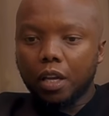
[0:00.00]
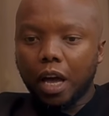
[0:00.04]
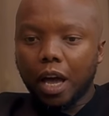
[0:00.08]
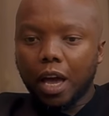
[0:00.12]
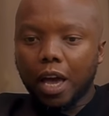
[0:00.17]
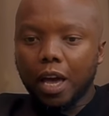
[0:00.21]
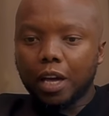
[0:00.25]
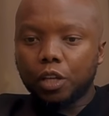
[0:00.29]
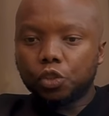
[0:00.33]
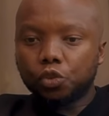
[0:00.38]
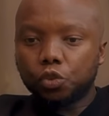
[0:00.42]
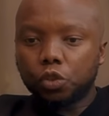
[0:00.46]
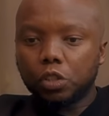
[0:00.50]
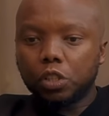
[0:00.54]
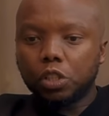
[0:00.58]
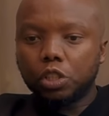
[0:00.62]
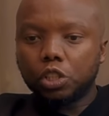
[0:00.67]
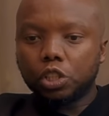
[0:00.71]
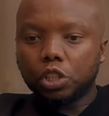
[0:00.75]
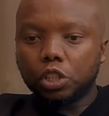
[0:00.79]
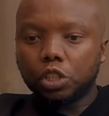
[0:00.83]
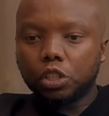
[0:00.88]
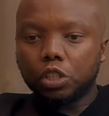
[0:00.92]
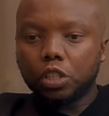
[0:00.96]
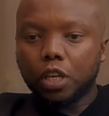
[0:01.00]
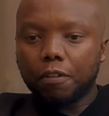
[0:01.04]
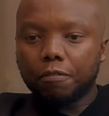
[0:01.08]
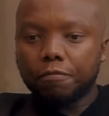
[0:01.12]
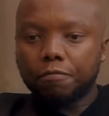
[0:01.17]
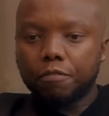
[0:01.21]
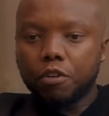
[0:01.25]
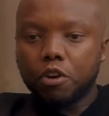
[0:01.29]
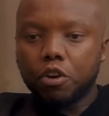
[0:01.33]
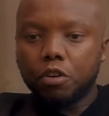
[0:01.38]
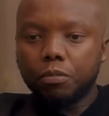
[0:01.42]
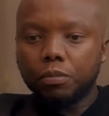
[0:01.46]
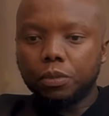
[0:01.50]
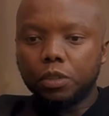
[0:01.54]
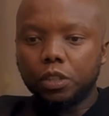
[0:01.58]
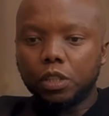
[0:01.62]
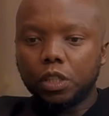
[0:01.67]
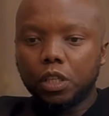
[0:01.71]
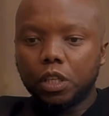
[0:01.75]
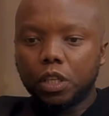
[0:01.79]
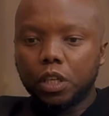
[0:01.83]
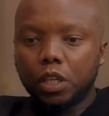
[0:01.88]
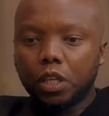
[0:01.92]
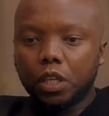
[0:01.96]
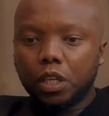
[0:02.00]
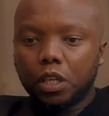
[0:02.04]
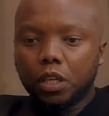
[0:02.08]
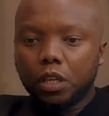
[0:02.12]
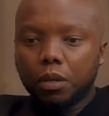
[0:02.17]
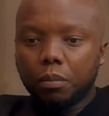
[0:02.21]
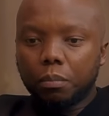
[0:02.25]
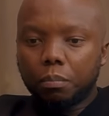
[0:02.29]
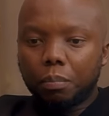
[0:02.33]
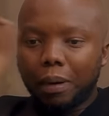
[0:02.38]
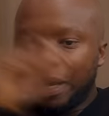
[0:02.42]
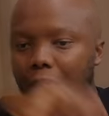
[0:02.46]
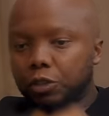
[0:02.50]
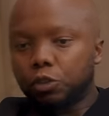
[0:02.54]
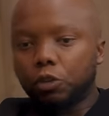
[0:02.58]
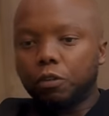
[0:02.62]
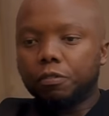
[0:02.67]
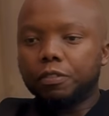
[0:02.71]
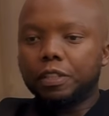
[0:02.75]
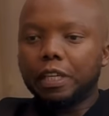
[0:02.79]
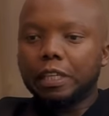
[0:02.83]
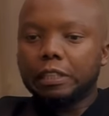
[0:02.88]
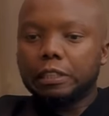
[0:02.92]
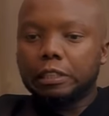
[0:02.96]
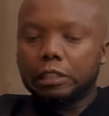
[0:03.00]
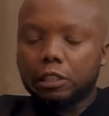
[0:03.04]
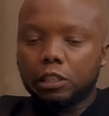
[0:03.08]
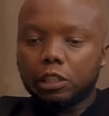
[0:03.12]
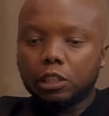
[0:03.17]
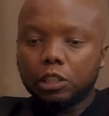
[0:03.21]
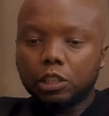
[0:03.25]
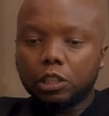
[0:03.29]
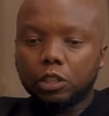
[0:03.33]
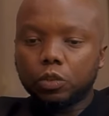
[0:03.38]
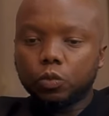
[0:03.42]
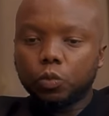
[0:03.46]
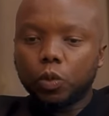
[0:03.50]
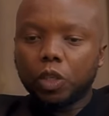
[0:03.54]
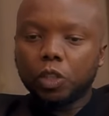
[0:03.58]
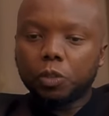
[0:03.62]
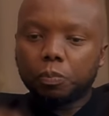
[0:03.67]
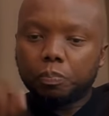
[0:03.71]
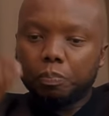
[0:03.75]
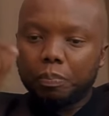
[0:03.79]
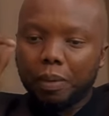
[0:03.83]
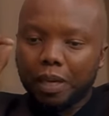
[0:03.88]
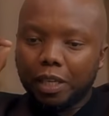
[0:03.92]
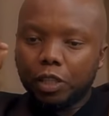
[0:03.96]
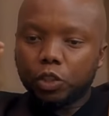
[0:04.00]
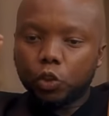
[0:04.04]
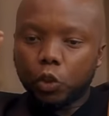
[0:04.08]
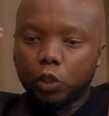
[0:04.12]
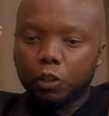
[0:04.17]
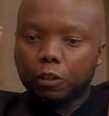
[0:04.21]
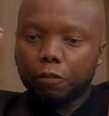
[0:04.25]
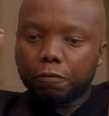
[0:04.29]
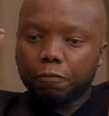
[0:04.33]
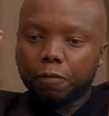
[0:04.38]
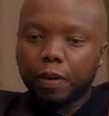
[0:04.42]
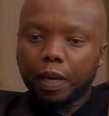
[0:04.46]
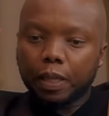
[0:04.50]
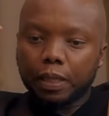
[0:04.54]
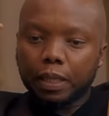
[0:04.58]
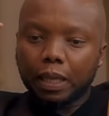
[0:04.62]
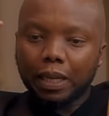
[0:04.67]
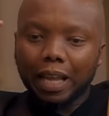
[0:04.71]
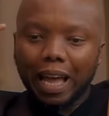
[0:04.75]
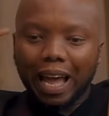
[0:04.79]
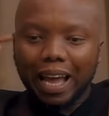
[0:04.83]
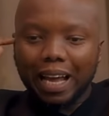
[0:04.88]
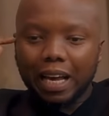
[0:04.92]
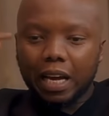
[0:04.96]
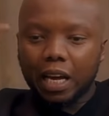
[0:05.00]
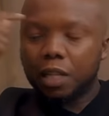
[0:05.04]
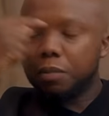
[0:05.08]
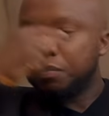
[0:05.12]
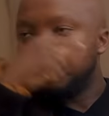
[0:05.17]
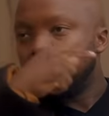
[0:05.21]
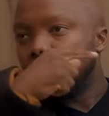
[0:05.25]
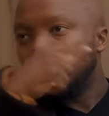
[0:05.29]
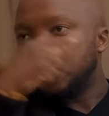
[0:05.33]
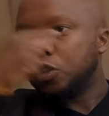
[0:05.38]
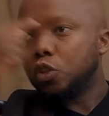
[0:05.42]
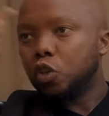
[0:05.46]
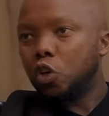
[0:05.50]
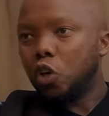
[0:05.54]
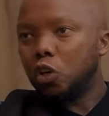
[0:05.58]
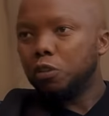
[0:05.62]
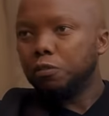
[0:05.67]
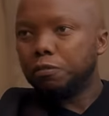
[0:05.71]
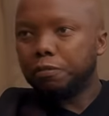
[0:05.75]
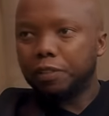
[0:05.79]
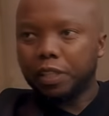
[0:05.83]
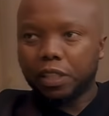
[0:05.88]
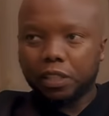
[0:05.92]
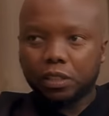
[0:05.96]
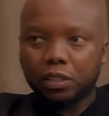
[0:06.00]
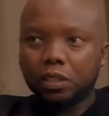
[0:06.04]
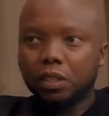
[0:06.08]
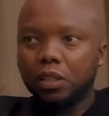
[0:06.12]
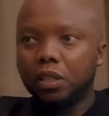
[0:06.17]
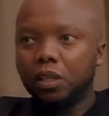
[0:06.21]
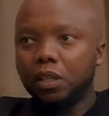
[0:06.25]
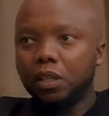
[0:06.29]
I actually just affirmed part of that decision was based on the fact that I can't be at conflict